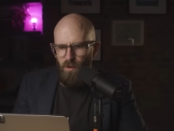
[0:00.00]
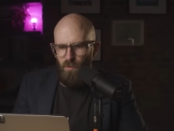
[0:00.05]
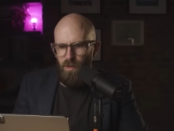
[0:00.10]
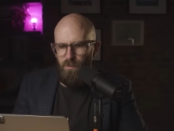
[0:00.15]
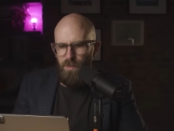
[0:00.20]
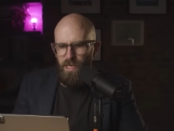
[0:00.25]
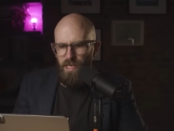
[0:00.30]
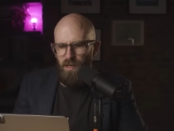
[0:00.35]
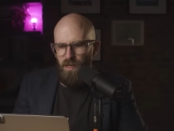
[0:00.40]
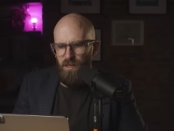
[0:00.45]

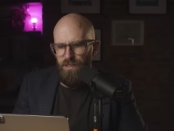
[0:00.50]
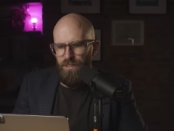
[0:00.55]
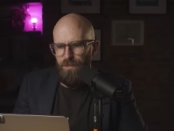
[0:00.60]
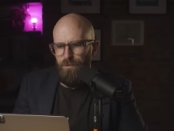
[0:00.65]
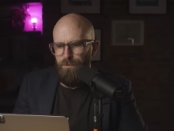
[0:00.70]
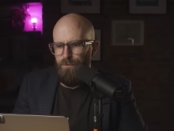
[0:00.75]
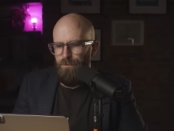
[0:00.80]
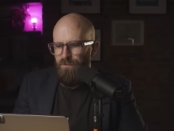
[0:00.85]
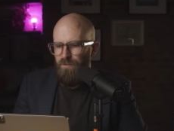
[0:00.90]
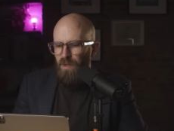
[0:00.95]
One may
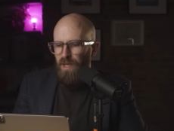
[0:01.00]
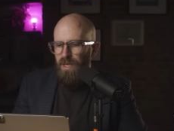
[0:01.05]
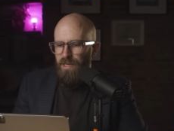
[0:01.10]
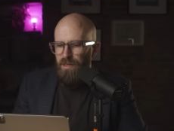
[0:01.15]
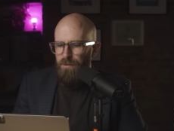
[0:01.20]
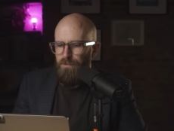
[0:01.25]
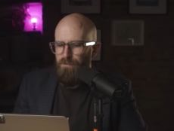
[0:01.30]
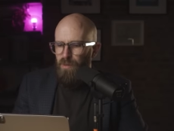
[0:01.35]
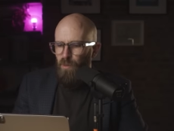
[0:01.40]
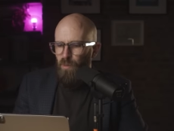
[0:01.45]
argue,
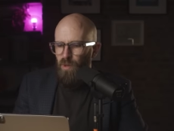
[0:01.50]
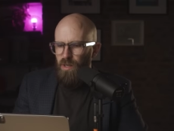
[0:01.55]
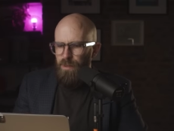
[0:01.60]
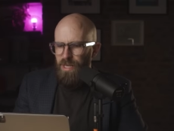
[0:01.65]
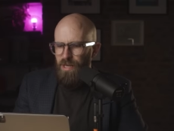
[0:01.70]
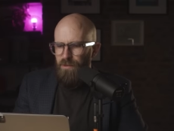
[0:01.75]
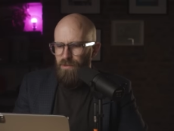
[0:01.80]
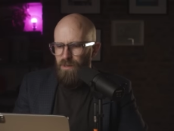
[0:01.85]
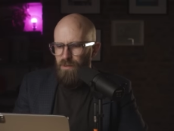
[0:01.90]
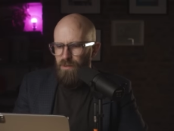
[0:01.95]
fine, but what
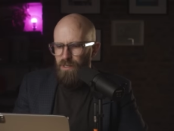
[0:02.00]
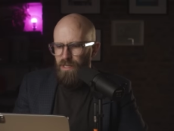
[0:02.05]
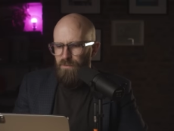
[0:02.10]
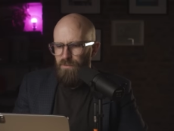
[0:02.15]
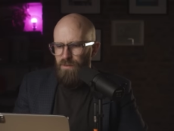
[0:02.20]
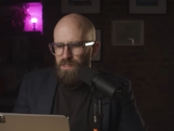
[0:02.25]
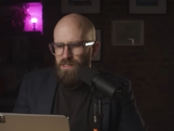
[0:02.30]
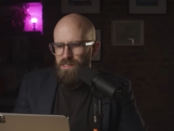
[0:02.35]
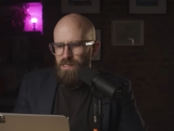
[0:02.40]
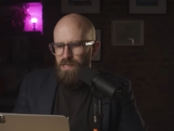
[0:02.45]
about
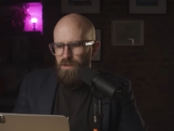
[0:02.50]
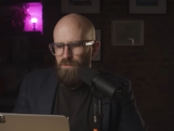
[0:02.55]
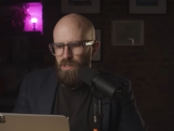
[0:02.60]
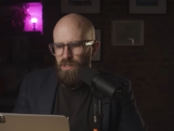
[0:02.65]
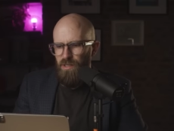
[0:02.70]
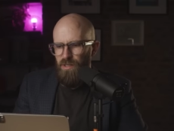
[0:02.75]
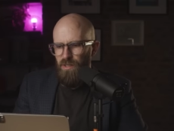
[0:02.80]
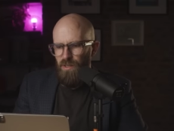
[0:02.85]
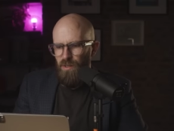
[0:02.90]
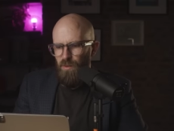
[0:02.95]
if the
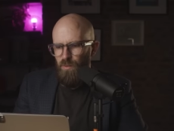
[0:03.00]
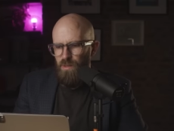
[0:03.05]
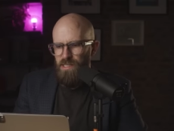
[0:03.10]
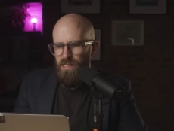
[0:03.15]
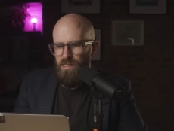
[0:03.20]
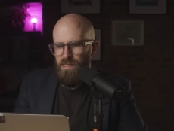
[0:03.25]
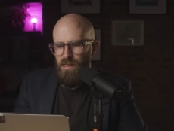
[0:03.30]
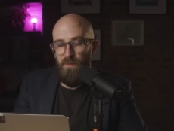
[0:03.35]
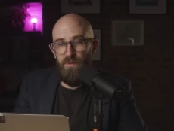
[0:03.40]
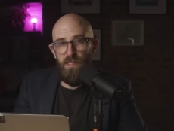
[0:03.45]
secret cure was
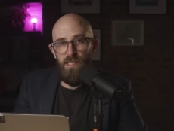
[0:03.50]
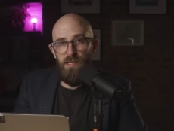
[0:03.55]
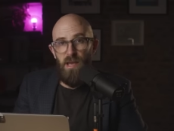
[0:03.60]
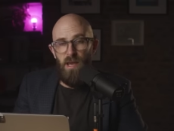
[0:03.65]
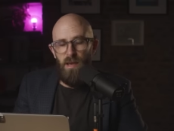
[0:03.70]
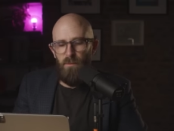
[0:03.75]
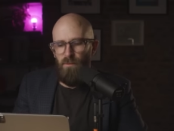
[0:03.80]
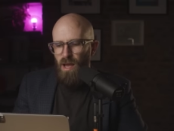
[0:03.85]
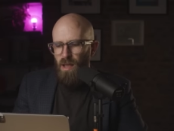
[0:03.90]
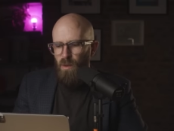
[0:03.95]
discovered
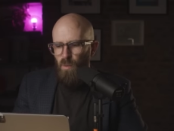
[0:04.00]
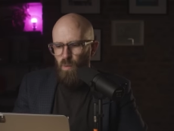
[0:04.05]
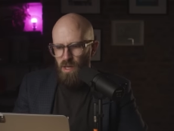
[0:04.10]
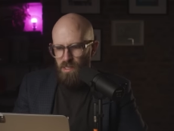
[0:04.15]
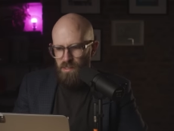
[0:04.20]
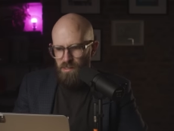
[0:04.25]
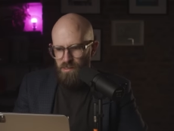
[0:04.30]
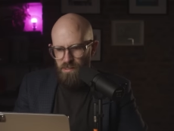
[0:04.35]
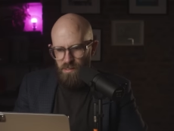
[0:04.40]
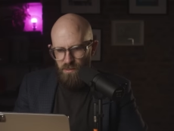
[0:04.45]
by
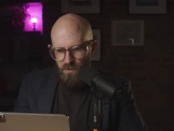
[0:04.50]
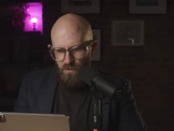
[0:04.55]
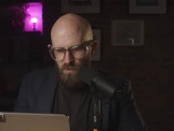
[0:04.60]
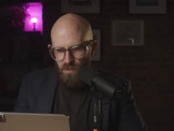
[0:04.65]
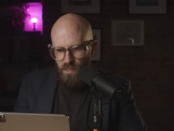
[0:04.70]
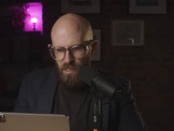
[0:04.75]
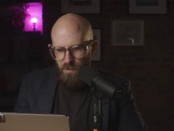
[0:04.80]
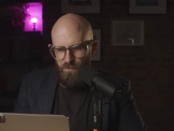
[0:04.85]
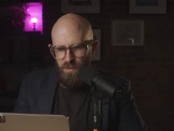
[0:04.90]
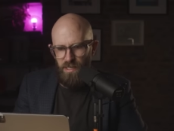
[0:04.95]
one
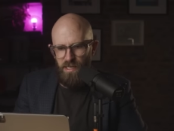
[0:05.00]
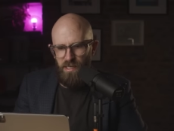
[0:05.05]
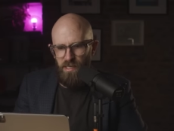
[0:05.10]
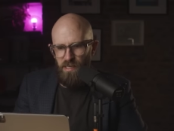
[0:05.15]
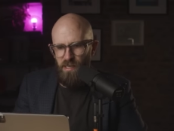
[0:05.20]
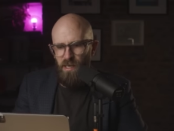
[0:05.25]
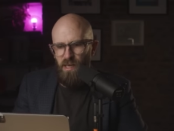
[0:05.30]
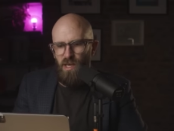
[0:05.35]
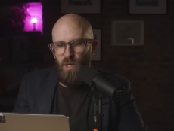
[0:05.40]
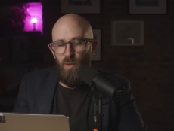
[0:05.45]
single
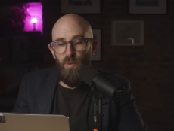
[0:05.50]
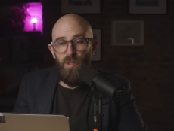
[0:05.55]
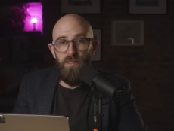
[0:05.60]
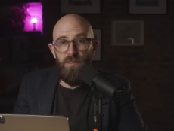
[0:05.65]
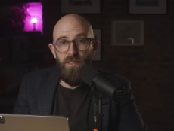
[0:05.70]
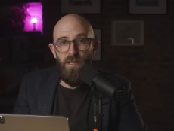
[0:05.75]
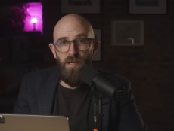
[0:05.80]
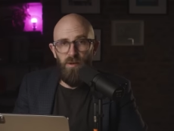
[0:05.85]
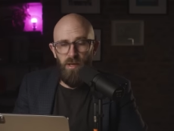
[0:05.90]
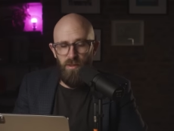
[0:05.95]
company with
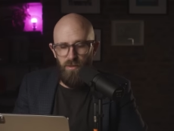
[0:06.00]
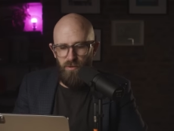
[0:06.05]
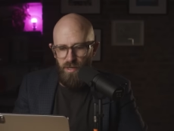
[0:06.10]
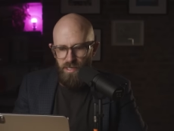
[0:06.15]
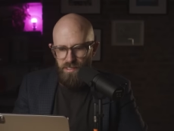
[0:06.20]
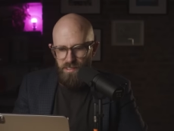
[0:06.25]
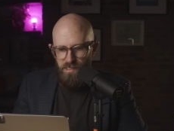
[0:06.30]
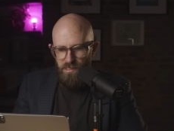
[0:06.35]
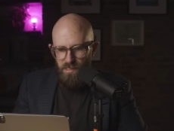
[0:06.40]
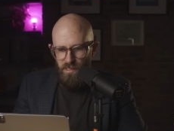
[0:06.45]
no other
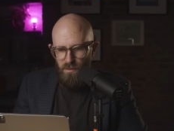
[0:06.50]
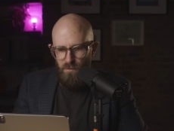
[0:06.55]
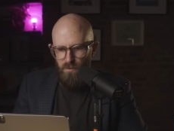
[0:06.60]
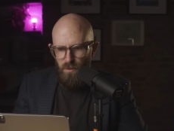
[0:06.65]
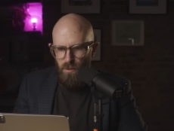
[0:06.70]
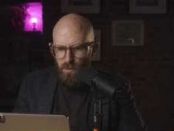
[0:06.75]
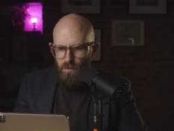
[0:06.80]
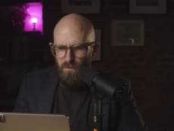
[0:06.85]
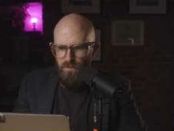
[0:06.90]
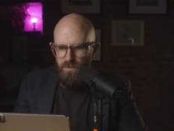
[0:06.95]
entity
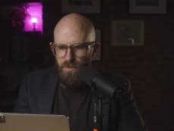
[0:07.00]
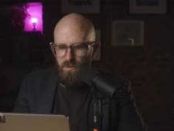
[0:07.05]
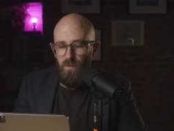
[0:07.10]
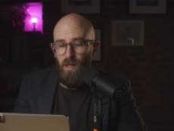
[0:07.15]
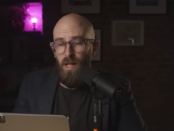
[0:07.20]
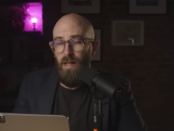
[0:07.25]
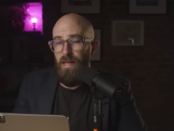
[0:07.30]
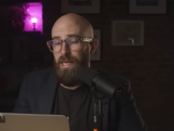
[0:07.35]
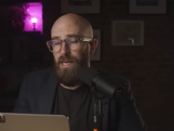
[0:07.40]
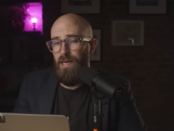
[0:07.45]
involved?
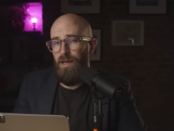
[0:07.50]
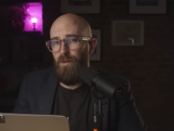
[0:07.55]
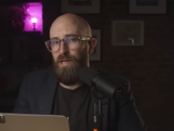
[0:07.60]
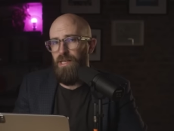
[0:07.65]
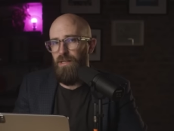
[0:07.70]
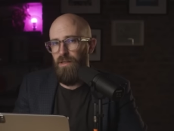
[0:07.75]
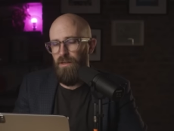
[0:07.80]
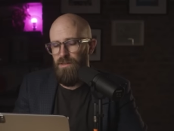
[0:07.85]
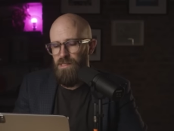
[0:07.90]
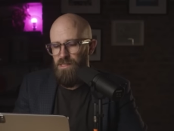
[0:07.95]
Well, here we
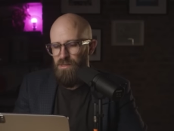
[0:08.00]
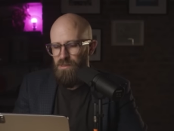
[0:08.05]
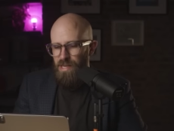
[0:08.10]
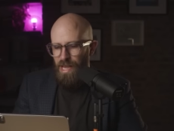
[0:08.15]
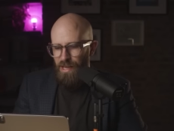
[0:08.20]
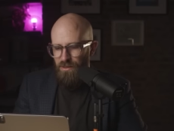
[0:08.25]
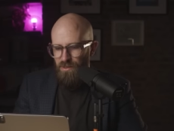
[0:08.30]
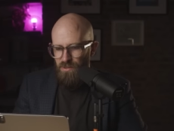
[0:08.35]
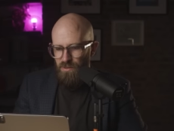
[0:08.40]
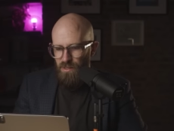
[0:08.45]
can offer two
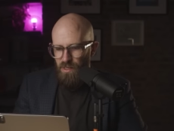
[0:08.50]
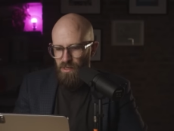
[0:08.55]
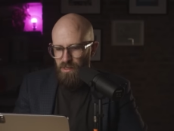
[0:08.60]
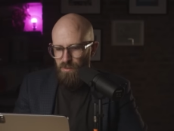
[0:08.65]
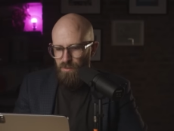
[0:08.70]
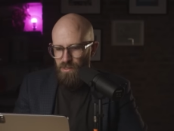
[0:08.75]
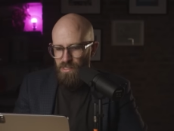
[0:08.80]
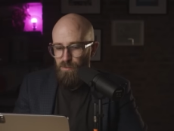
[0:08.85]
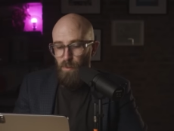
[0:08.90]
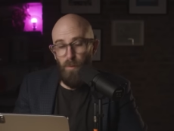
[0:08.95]
counter-arguments.